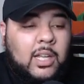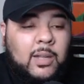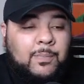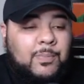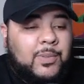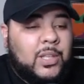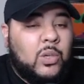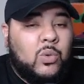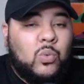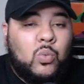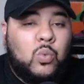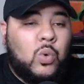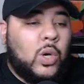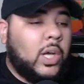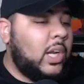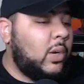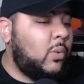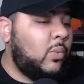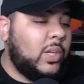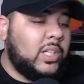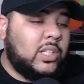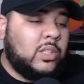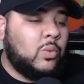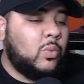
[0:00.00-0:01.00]
then what
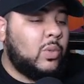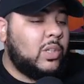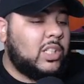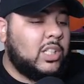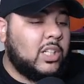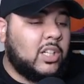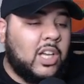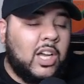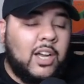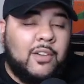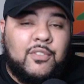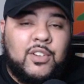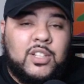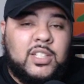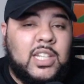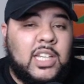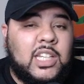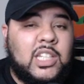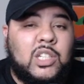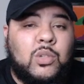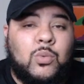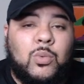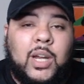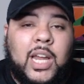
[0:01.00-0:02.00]
what's what's the
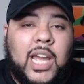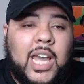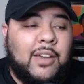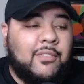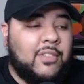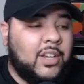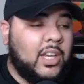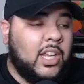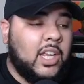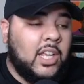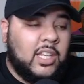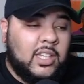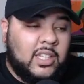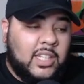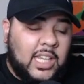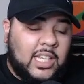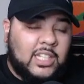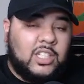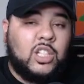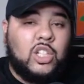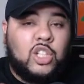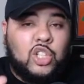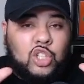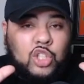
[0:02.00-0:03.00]
conversation we're having?
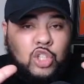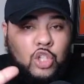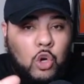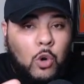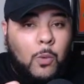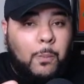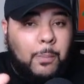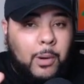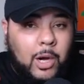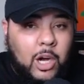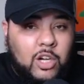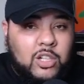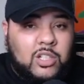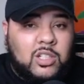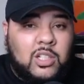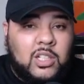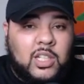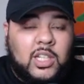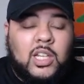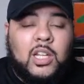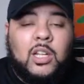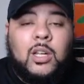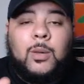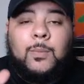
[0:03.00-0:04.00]
Yes, you
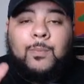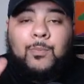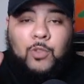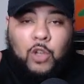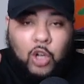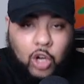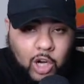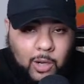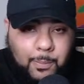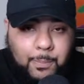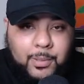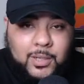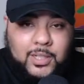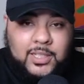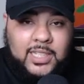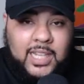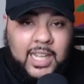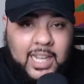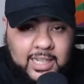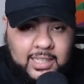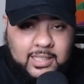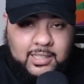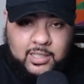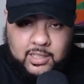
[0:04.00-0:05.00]
personally are
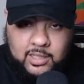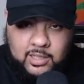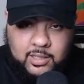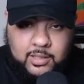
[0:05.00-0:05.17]
protected